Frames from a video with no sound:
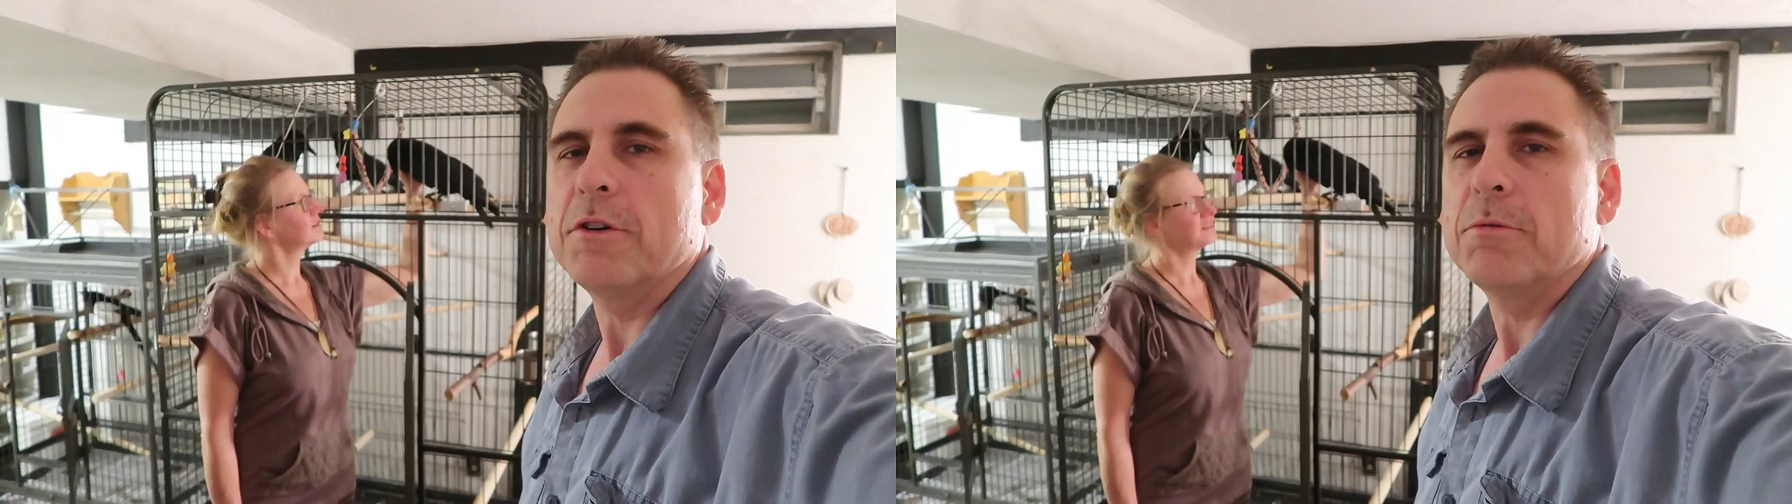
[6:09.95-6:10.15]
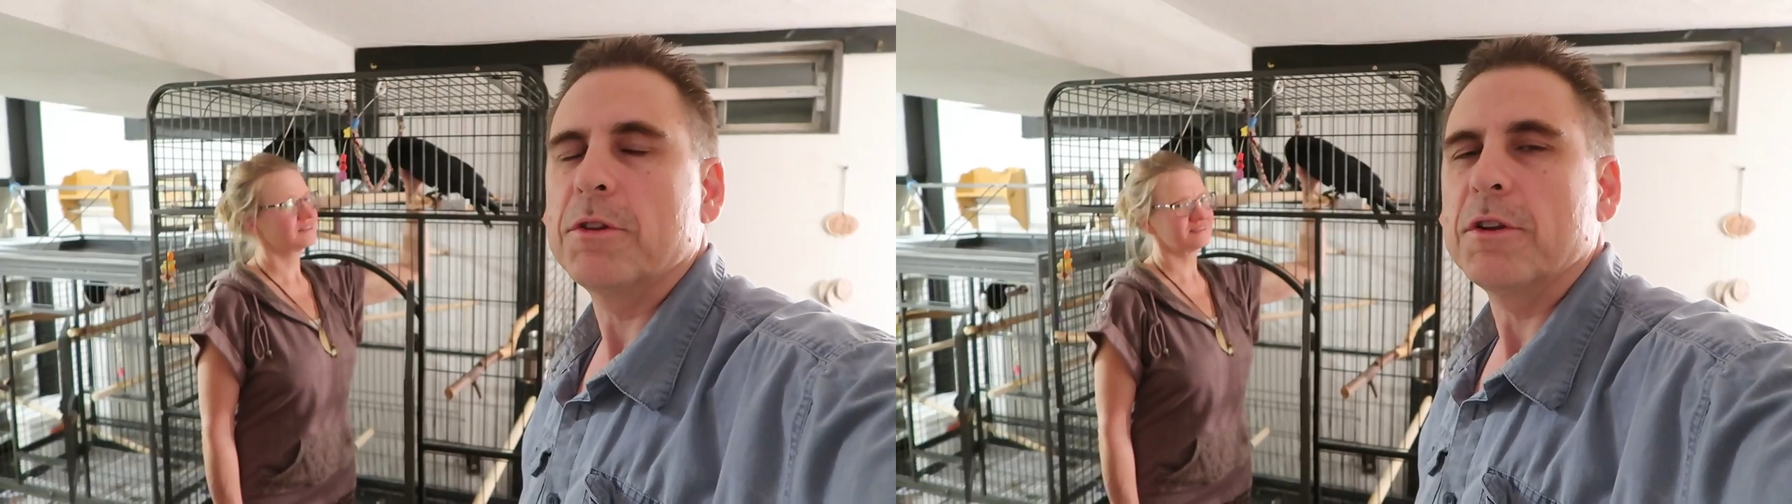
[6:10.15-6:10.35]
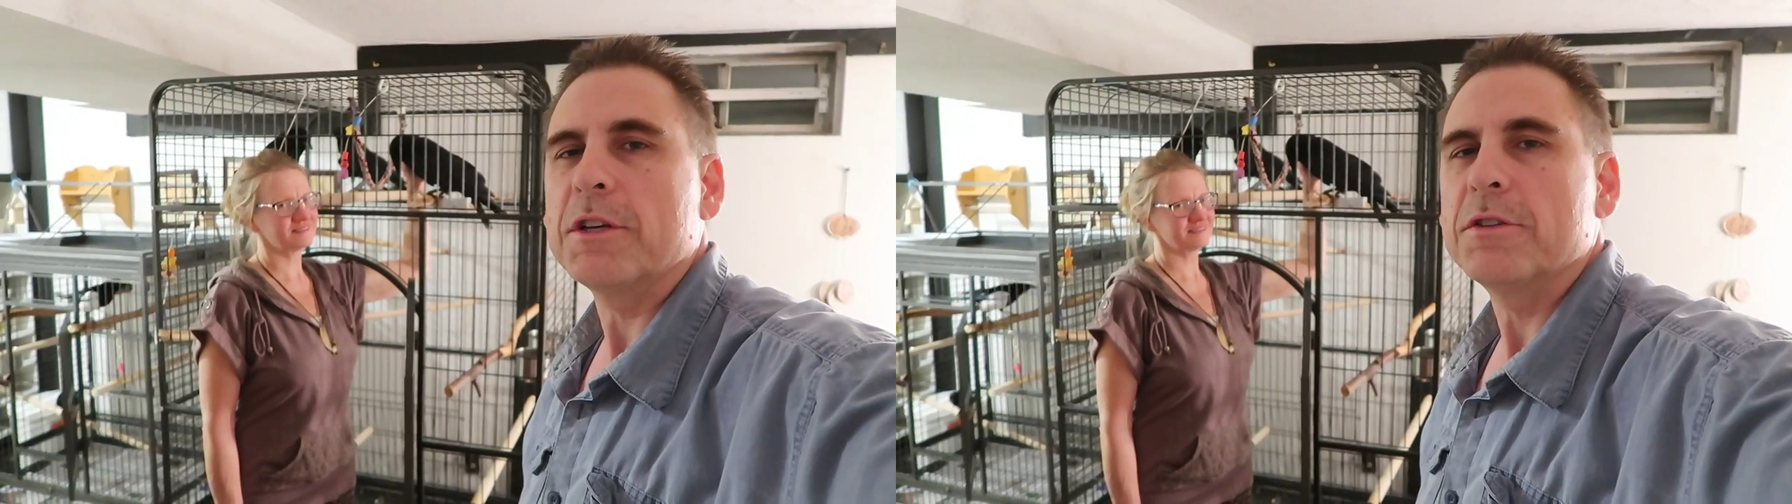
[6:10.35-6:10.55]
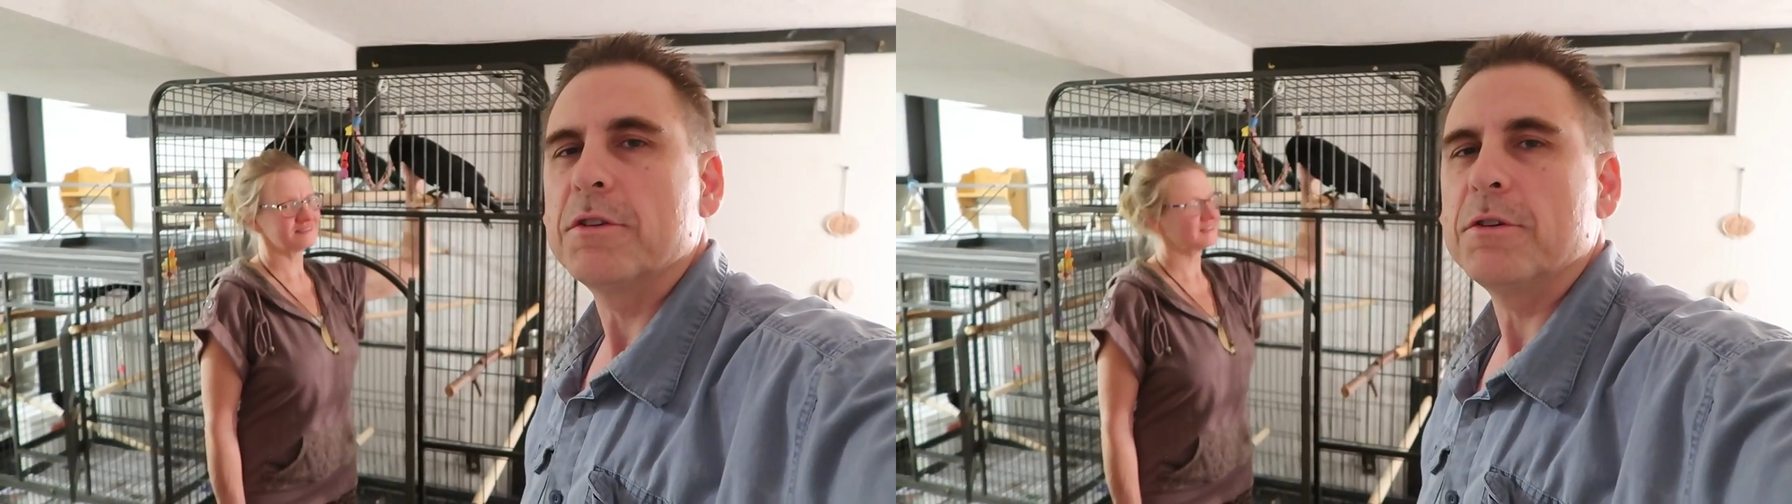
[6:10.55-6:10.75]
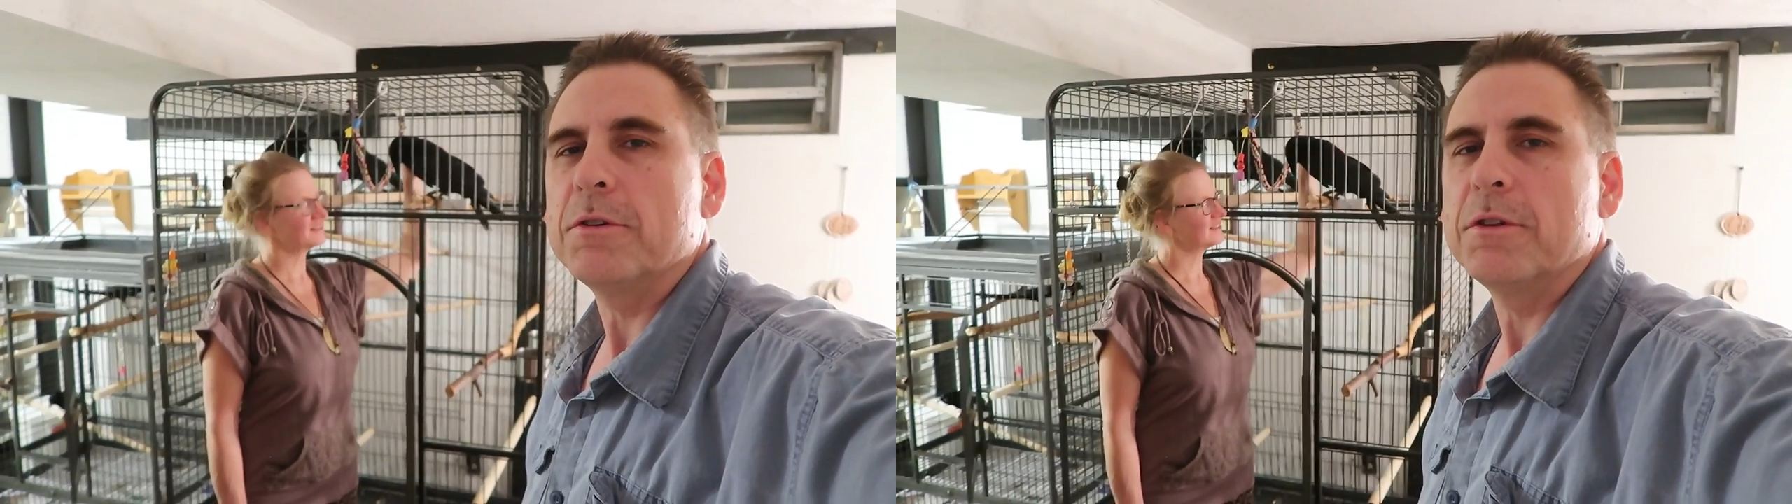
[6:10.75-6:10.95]
with a nice
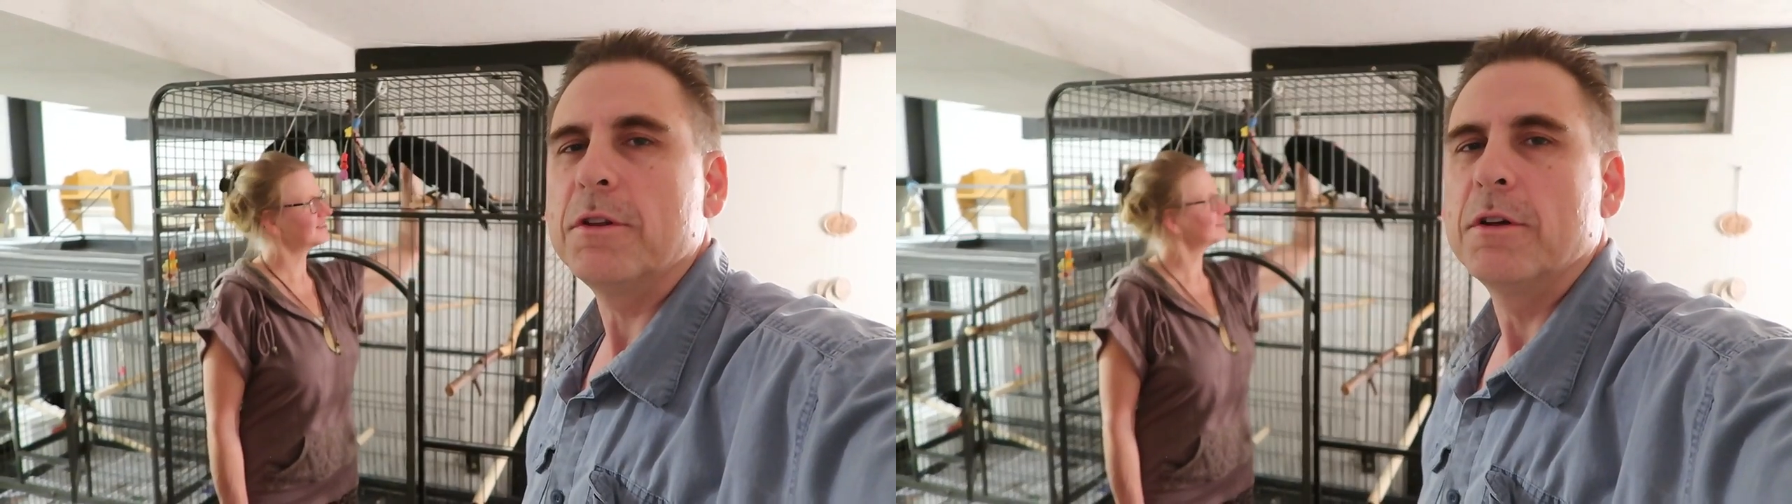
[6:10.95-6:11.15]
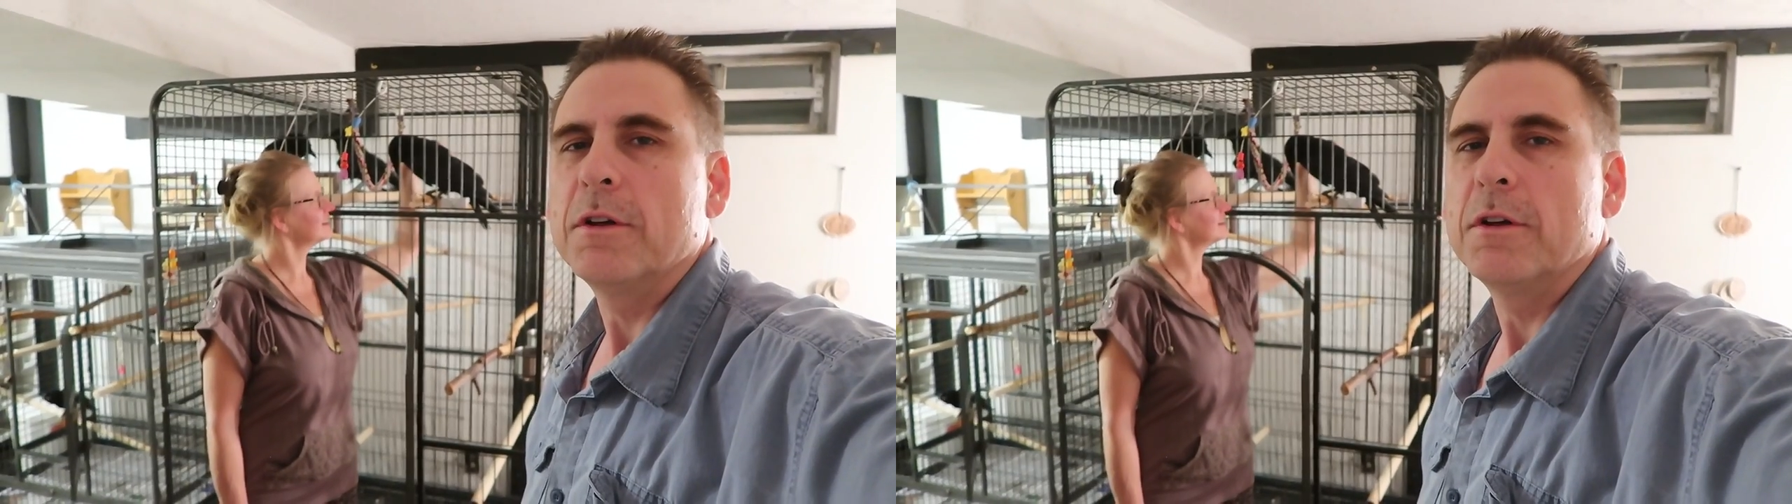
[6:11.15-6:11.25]
tune.